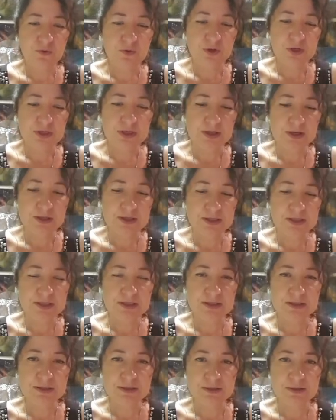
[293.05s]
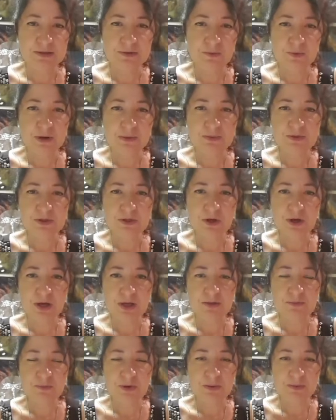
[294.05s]
Like I did the
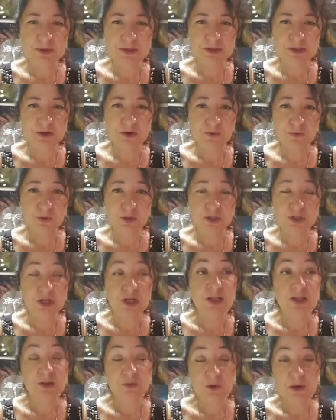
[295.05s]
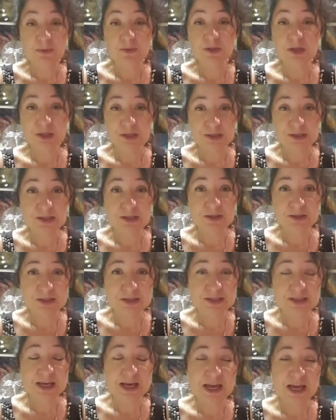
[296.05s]
website by myself, which the website's still the
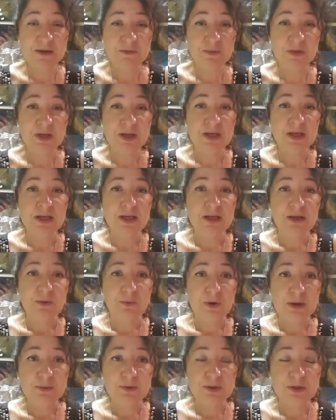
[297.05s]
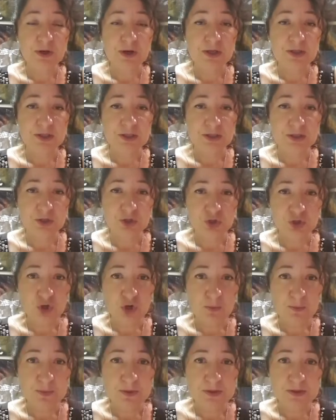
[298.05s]
same website, just the
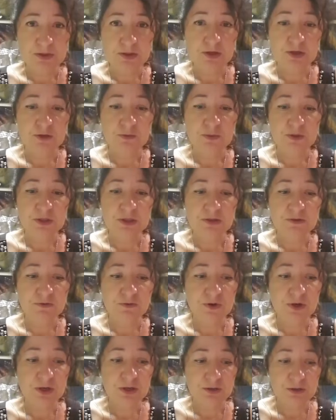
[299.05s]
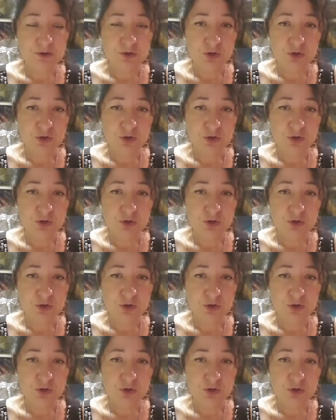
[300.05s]
shop is going to be different.